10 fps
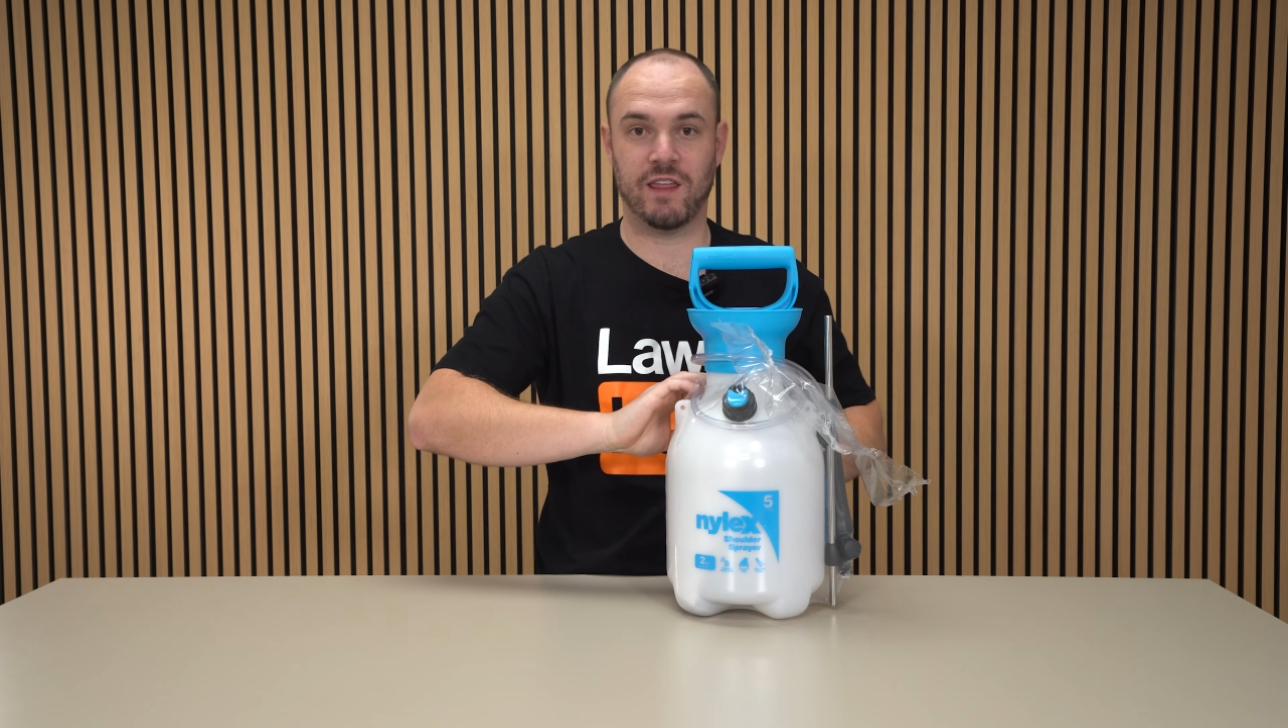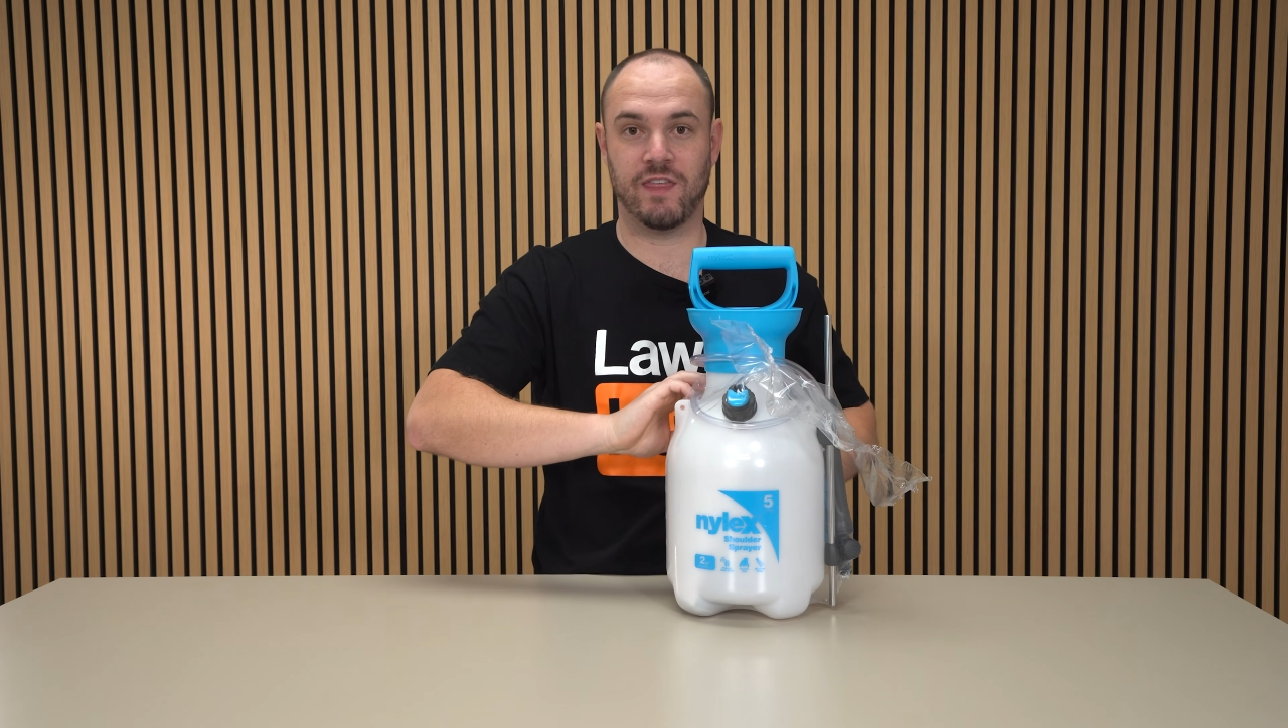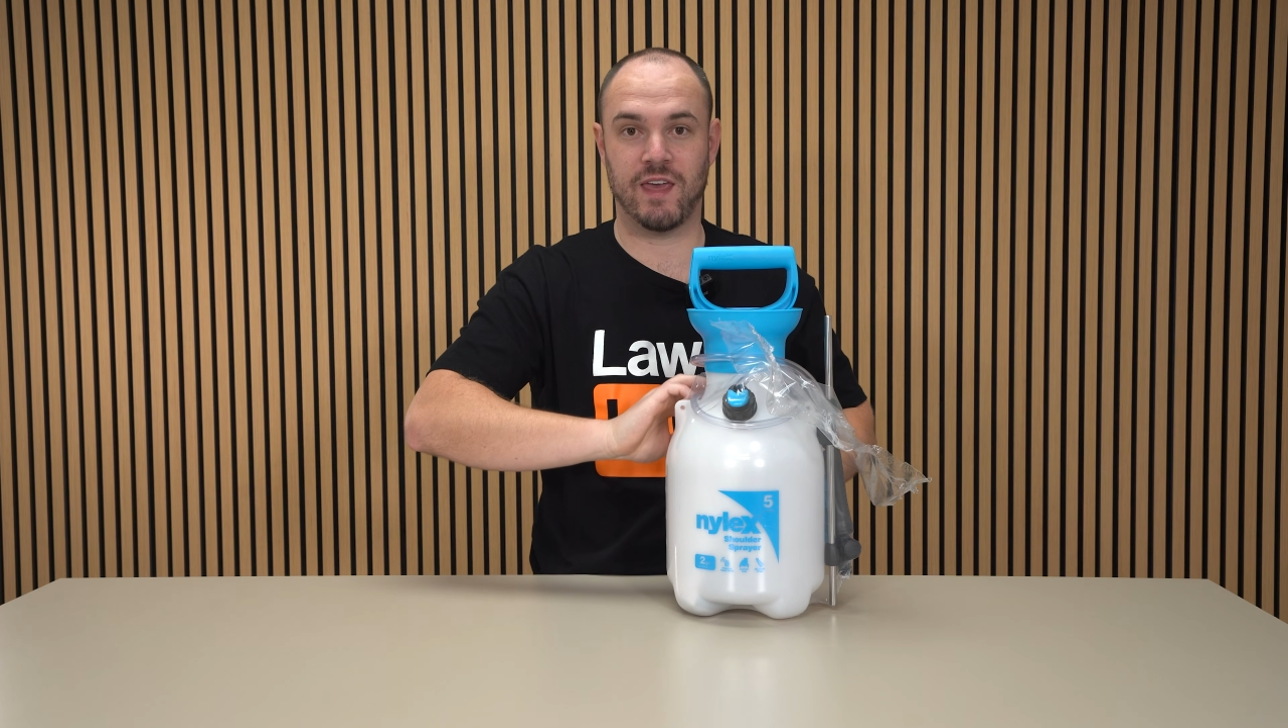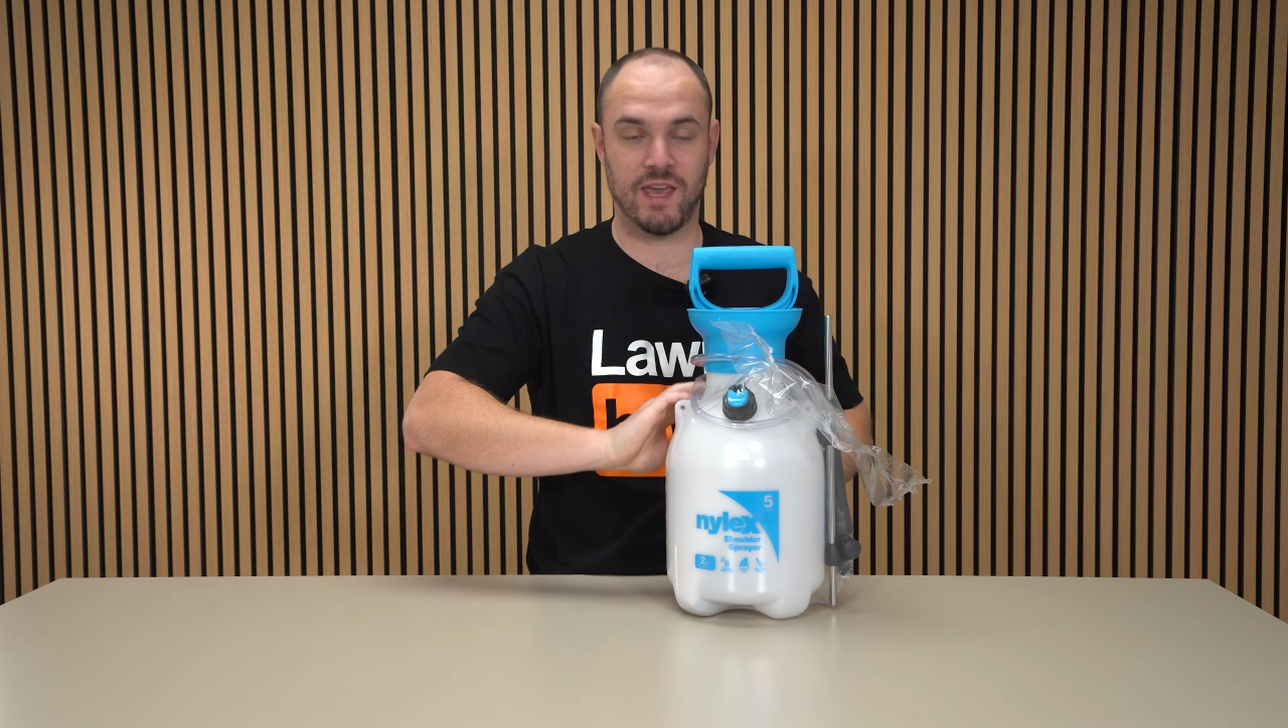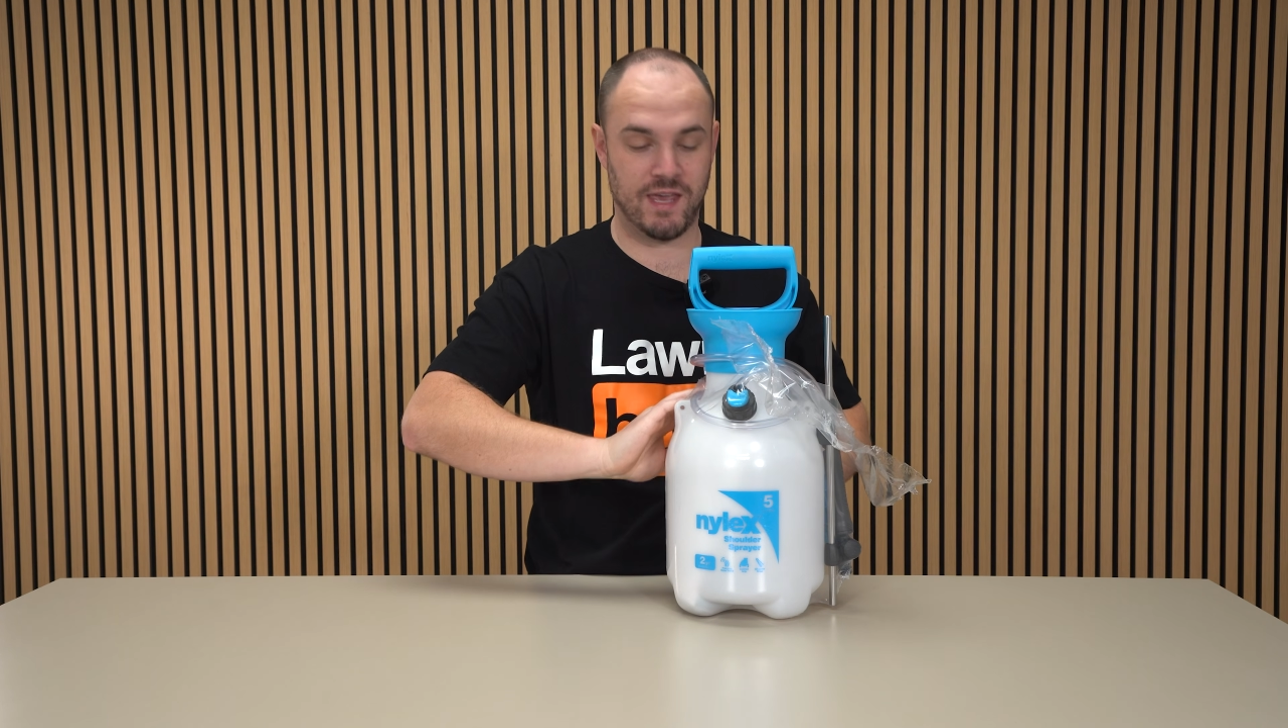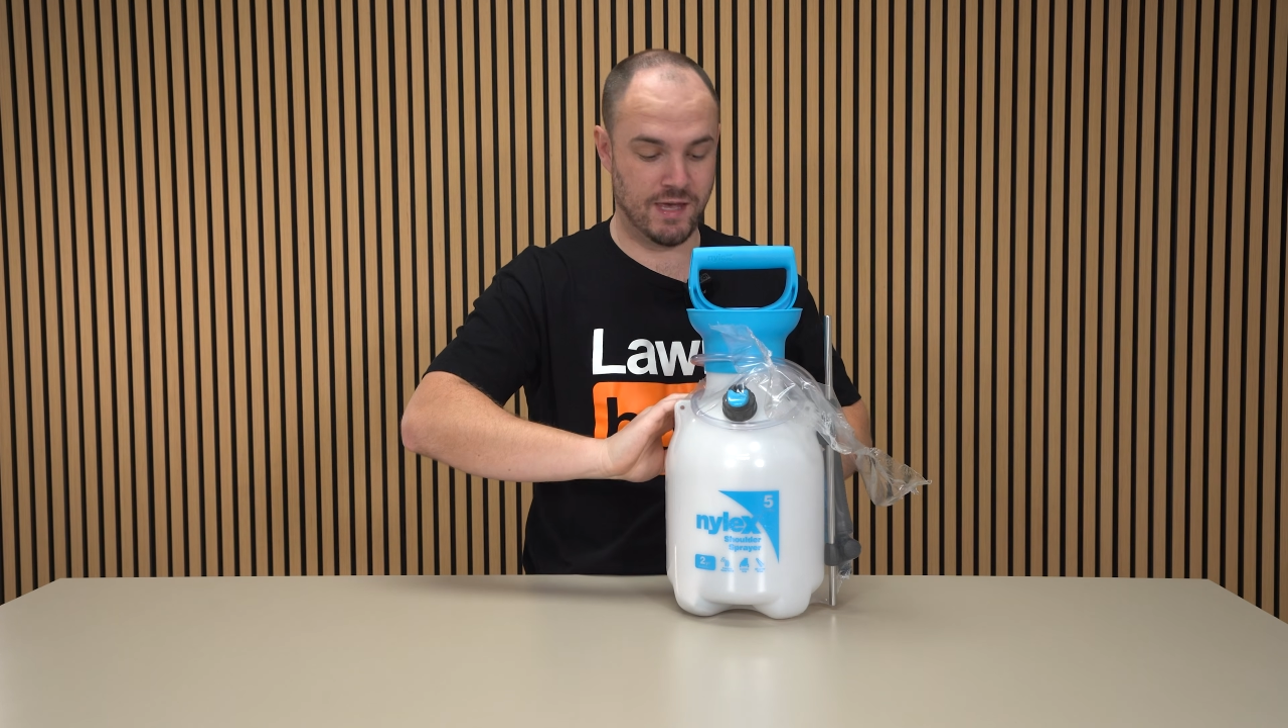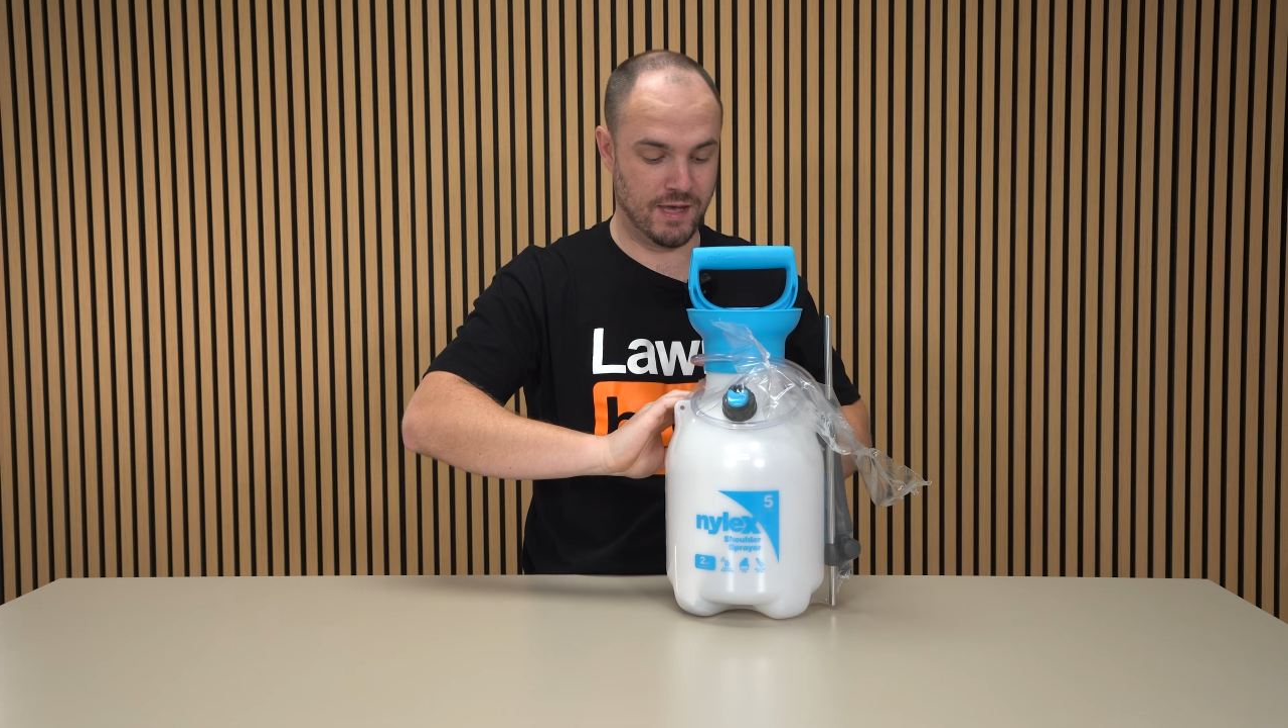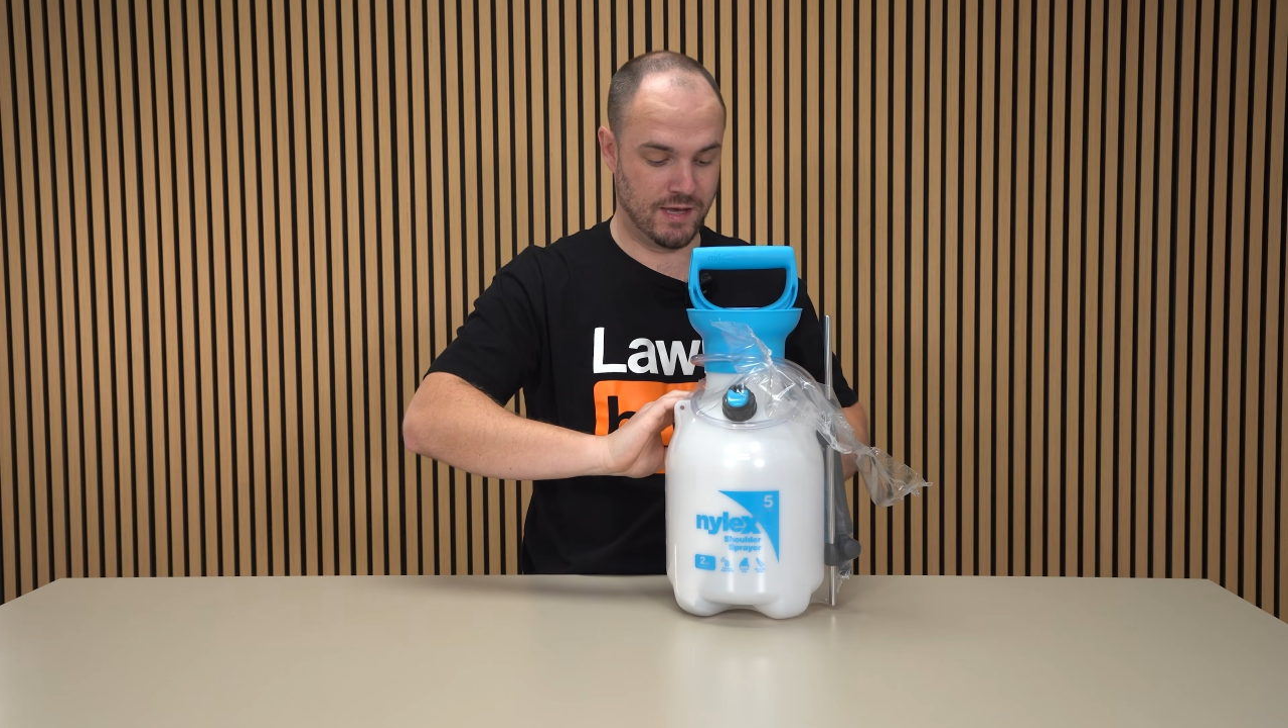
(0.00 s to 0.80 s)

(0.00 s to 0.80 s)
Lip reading: the